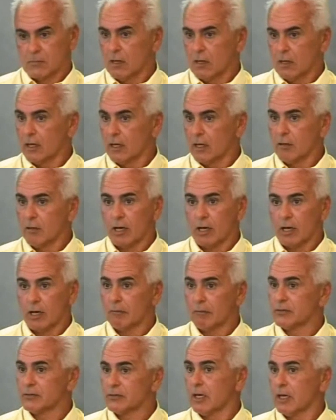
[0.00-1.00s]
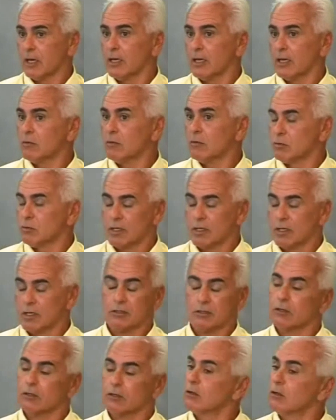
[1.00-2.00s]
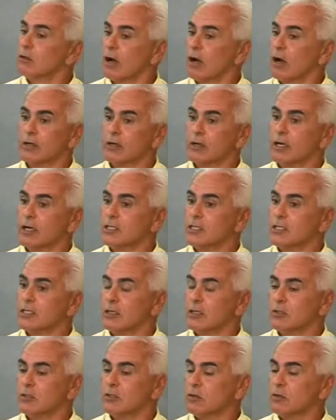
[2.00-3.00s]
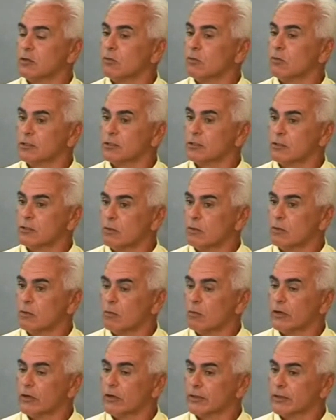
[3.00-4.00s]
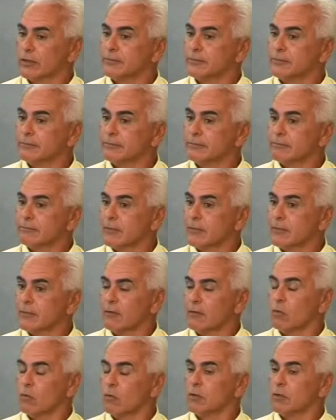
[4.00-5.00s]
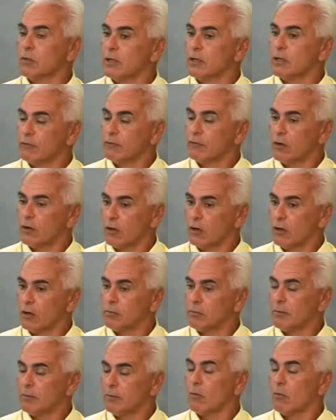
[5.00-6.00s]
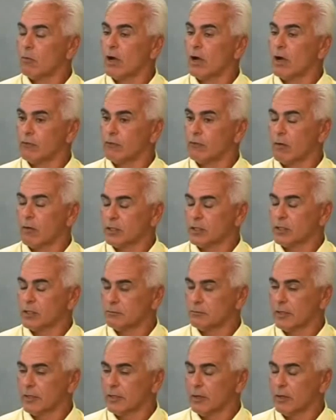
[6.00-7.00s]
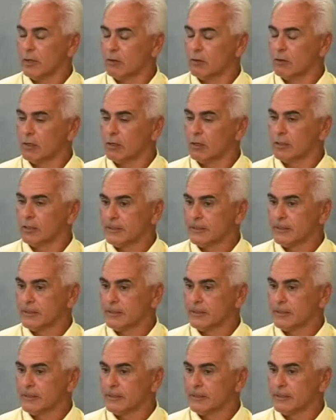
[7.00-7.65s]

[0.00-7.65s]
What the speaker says: A lady by the name of Zanny was watching her daughter occasionally when she went to work. And if it wouldn't be for her, it'd be my wife watching my granddaughter.